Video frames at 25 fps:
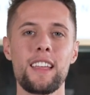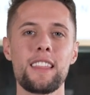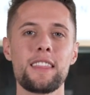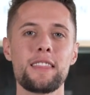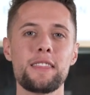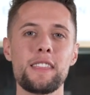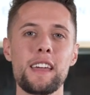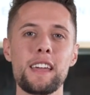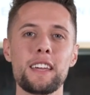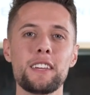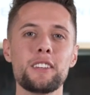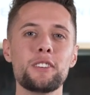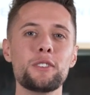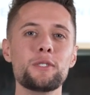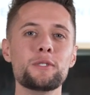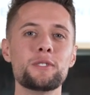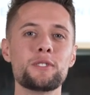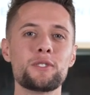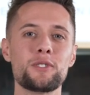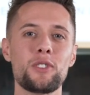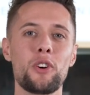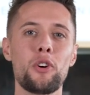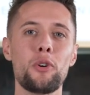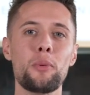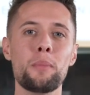Thank you
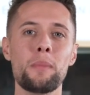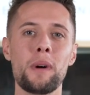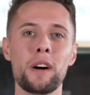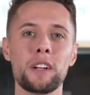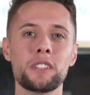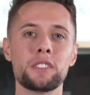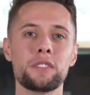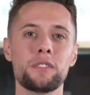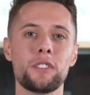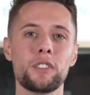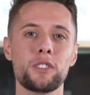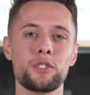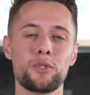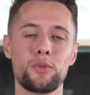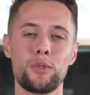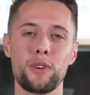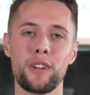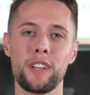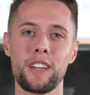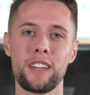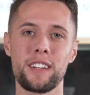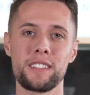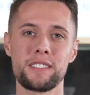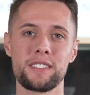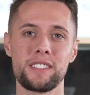so much for
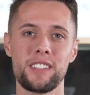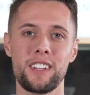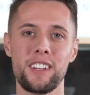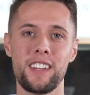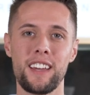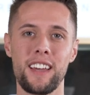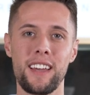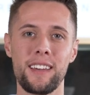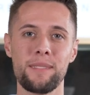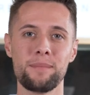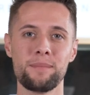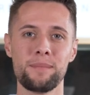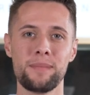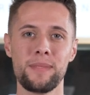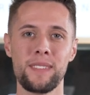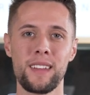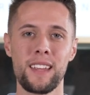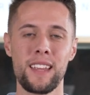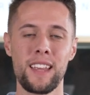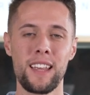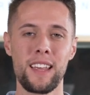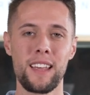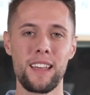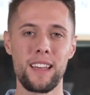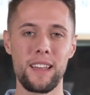joining us today.
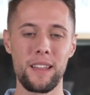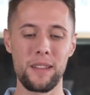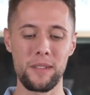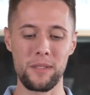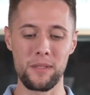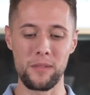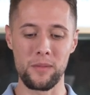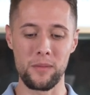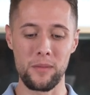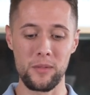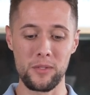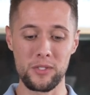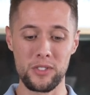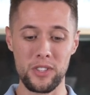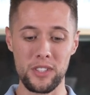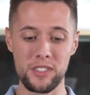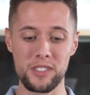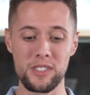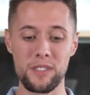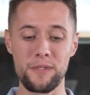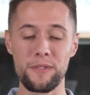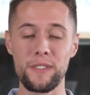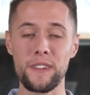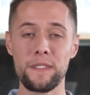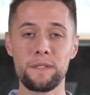In
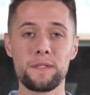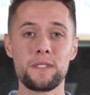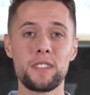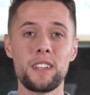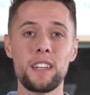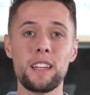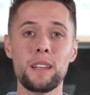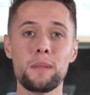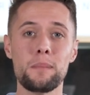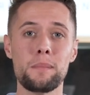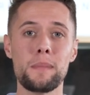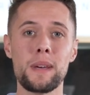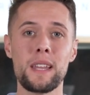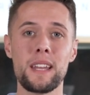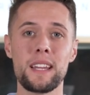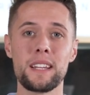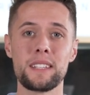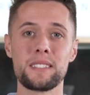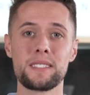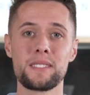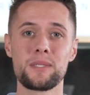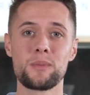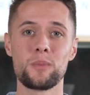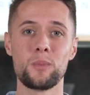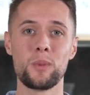just 15
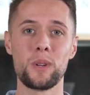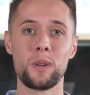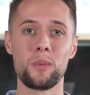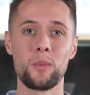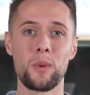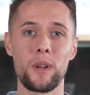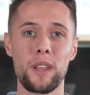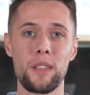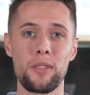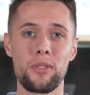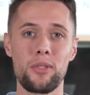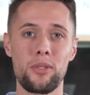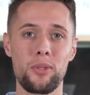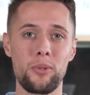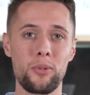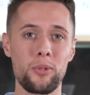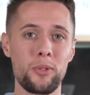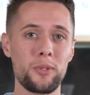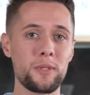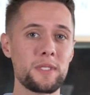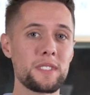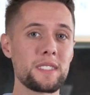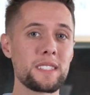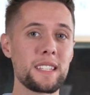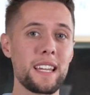minutes, we went
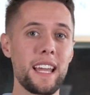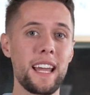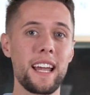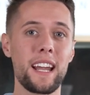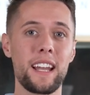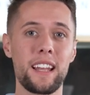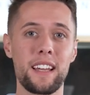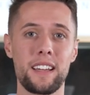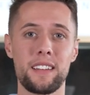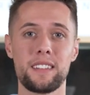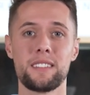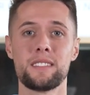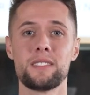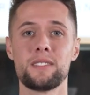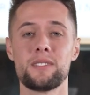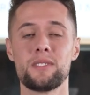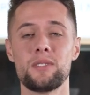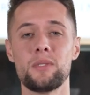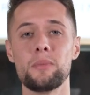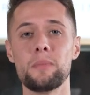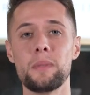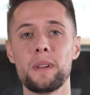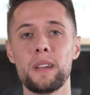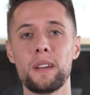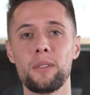through scanning
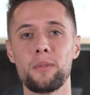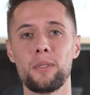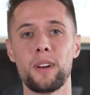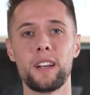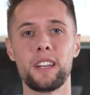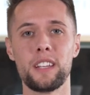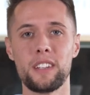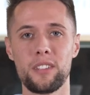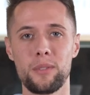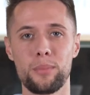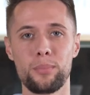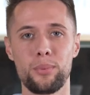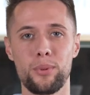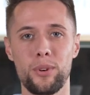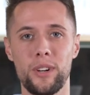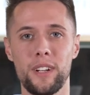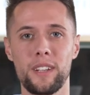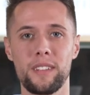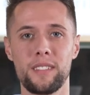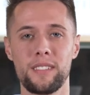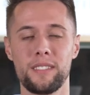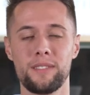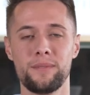to being ready to print.